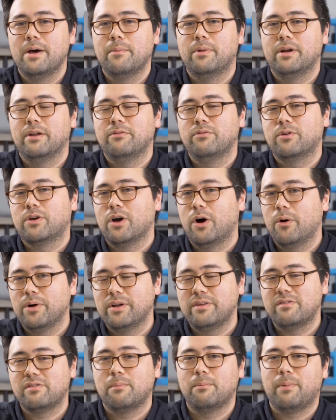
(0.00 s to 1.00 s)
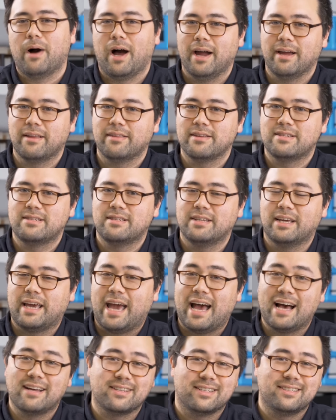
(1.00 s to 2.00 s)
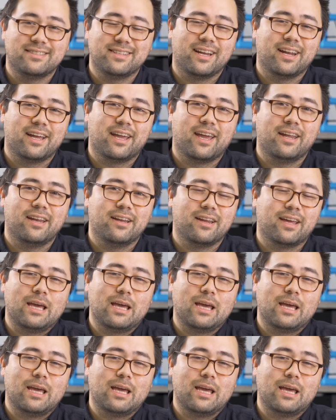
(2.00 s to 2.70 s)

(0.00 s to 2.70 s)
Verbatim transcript: but if you go into buying this thing as a dedicated